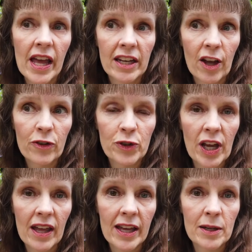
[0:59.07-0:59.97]
And other
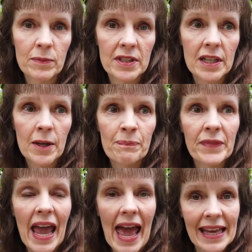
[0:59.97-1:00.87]
times,
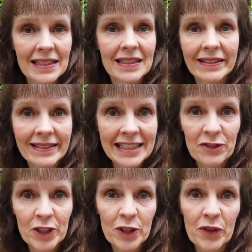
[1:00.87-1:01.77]
as
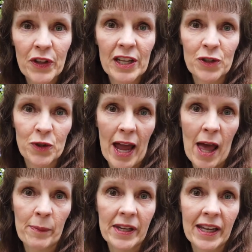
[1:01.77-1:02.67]
different little things are
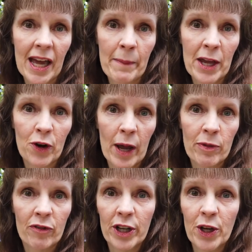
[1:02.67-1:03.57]
happening, I may
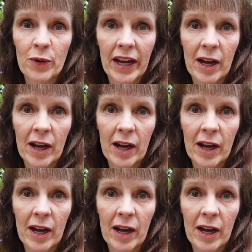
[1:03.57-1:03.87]
grab the video